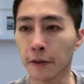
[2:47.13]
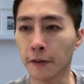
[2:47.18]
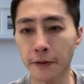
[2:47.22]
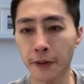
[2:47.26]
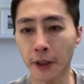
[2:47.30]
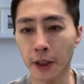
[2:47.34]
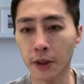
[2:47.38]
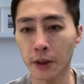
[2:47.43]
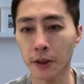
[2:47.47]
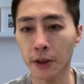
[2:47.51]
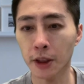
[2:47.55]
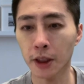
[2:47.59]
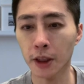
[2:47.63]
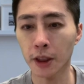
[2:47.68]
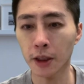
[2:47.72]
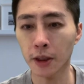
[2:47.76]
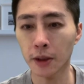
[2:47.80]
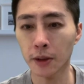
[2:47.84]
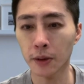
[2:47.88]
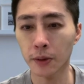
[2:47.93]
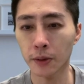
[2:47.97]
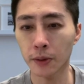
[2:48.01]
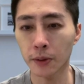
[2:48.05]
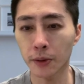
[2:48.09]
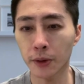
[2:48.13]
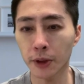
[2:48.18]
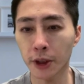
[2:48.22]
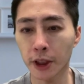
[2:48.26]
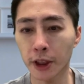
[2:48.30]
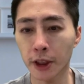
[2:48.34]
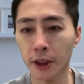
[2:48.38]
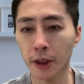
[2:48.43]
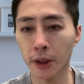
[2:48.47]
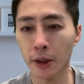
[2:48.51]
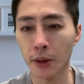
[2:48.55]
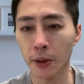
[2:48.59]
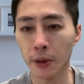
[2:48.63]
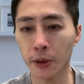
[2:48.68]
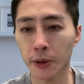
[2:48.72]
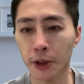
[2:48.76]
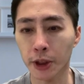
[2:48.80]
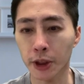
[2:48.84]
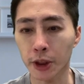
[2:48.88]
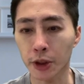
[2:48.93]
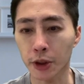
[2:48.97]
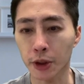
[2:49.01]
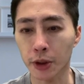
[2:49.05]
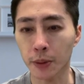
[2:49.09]
And finally, 3
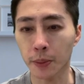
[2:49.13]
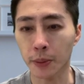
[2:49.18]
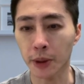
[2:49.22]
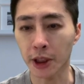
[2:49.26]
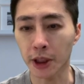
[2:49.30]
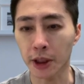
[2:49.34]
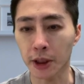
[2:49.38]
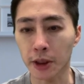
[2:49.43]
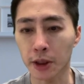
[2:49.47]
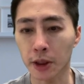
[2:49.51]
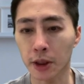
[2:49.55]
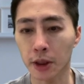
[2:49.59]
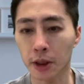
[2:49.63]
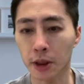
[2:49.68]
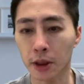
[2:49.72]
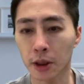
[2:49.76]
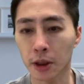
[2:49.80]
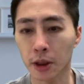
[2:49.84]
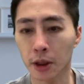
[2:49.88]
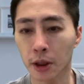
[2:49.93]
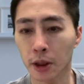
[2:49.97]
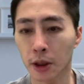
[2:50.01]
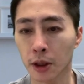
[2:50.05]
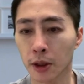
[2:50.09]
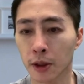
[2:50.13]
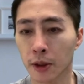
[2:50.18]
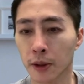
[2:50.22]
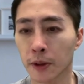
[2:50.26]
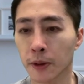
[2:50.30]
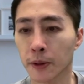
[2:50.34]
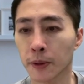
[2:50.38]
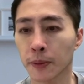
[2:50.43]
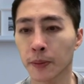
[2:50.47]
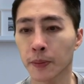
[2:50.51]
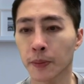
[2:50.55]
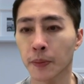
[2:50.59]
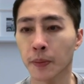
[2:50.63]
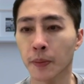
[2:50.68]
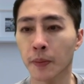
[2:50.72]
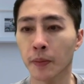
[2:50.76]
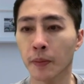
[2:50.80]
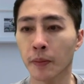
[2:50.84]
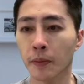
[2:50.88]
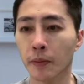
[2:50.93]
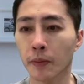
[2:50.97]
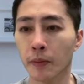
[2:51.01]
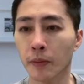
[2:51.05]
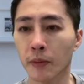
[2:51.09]
orange pens.
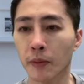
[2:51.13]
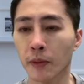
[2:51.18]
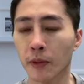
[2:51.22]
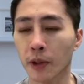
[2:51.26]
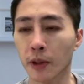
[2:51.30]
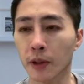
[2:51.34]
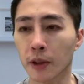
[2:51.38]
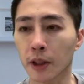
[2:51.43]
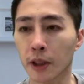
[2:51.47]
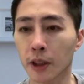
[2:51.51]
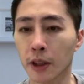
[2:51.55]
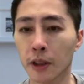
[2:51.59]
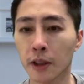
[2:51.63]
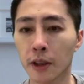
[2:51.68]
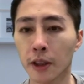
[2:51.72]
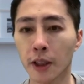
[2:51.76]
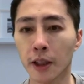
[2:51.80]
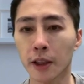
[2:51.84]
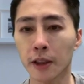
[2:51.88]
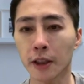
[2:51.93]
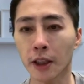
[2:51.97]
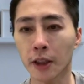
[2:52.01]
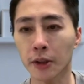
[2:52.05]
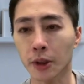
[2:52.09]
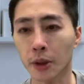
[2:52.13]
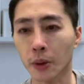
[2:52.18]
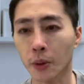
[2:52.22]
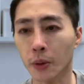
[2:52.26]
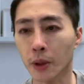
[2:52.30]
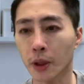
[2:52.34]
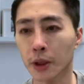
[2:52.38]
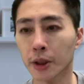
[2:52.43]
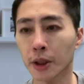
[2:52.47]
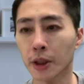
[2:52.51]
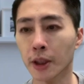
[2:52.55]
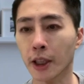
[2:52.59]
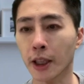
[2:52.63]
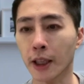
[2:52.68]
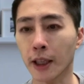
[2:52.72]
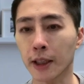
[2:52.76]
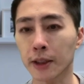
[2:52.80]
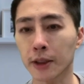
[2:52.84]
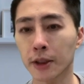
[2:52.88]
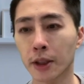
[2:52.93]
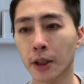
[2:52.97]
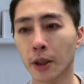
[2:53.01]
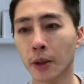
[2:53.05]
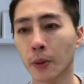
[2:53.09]
Okay, and now the
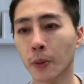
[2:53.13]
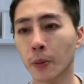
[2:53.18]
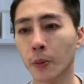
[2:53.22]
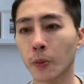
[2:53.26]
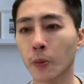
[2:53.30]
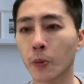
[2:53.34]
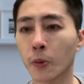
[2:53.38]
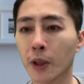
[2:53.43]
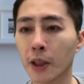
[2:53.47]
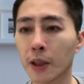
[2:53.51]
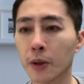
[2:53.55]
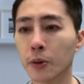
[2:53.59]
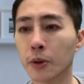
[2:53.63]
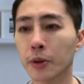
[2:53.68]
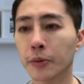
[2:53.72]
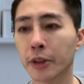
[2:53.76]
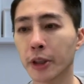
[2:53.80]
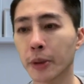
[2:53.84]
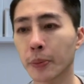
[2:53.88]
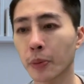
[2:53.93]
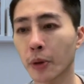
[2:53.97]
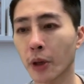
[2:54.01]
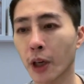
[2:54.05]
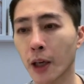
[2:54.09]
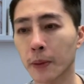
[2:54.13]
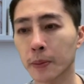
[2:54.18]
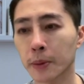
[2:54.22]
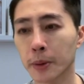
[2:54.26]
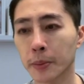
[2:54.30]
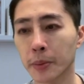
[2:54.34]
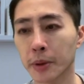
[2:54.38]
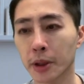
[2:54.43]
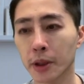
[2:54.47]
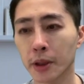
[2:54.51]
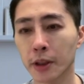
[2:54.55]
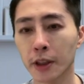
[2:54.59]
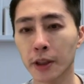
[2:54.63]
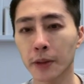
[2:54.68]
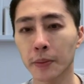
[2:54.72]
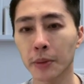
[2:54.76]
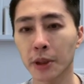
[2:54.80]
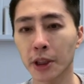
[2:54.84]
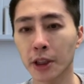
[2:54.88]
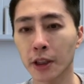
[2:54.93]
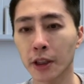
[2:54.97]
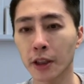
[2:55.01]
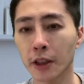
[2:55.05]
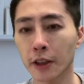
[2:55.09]
question asks, what would the
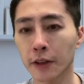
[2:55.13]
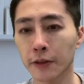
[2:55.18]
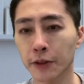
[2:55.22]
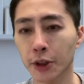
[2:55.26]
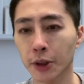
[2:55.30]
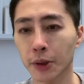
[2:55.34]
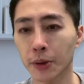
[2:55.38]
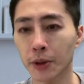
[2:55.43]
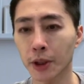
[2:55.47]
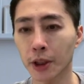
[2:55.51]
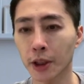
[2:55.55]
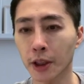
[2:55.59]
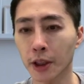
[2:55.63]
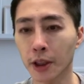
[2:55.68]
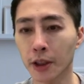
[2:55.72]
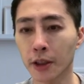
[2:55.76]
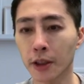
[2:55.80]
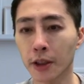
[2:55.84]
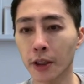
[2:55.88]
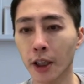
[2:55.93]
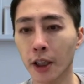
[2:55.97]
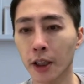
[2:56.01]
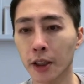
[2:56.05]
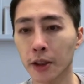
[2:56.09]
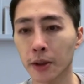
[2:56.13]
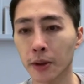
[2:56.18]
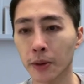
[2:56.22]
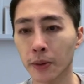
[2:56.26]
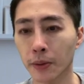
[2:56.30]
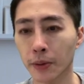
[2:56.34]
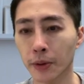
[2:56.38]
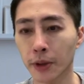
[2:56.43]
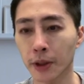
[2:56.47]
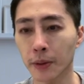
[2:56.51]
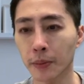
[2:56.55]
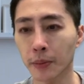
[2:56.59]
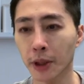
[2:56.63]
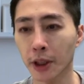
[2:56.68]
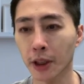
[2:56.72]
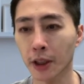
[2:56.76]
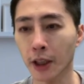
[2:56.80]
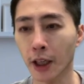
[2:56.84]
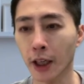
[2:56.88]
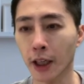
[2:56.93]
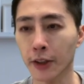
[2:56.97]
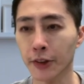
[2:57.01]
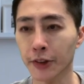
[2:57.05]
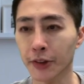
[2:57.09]
probability be of choosing a non-green
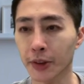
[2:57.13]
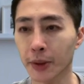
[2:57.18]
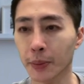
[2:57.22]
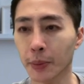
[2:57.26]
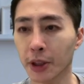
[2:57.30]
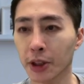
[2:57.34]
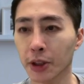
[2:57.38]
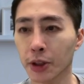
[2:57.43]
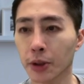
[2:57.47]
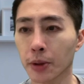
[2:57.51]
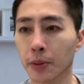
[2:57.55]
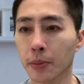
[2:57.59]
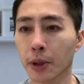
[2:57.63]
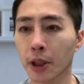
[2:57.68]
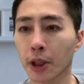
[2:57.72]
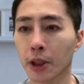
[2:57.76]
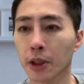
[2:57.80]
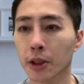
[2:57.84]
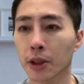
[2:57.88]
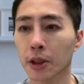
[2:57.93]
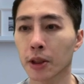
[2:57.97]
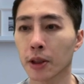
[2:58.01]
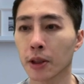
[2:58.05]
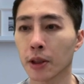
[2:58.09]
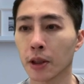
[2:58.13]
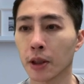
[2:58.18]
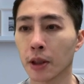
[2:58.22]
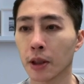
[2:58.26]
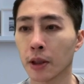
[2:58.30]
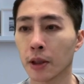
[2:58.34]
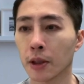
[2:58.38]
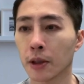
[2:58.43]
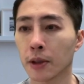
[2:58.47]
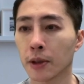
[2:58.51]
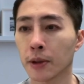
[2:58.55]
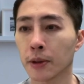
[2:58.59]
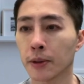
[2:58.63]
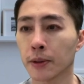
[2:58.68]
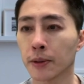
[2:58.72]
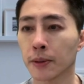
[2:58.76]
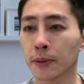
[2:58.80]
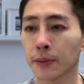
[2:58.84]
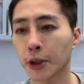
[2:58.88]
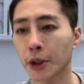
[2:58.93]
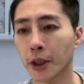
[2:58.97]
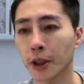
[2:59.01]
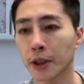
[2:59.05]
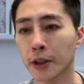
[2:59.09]
pen out of the pencil box?
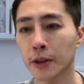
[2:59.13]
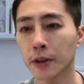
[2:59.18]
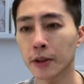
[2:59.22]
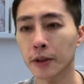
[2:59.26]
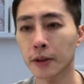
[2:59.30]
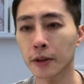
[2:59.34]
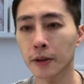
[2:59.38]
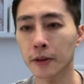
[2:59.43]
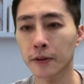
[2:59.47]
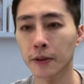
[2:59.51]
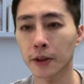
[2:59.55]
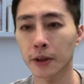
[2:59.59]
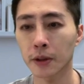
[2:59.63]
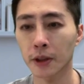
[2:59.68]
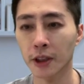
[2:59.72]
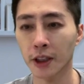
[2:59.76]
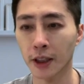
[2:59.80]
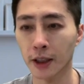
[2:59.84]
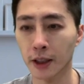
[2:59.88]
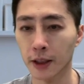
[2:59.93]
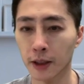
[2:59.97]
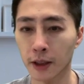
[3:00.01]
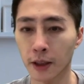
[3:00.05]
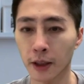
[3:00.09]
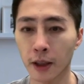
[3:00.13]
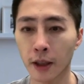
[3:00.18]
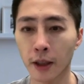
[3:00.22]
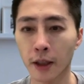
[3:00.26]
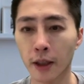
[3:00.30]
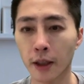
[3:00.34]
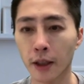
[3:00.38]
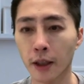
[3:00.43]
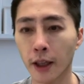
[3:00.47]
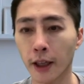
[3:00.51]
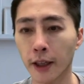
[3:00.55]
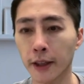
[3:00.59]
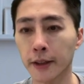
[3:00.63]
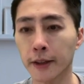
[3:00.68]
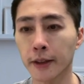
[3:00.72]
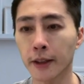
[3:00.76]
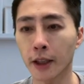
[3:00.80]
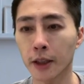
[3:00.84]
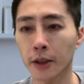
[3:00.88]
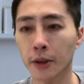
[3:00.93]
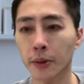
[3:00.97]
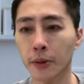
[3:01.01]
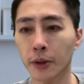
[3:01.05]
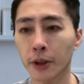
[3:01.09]
So the chance of you getting
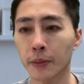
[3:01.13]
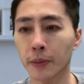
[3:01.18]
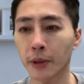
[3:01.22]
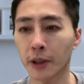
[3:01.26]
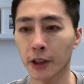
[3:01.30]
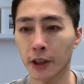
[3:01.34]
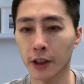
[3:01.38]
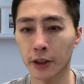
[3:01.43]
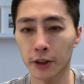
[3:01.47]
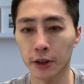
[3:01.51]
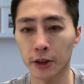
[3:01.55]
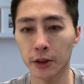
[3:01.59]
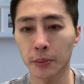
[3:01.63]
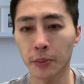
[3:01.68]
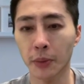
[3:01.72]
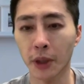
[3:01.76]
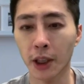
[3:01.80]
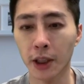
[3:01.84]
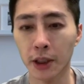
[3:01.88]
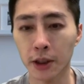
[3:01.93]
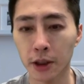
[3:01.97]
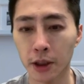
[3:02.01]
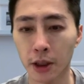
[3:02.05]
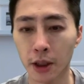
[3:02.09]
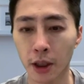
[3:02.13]
a non-green pen out of the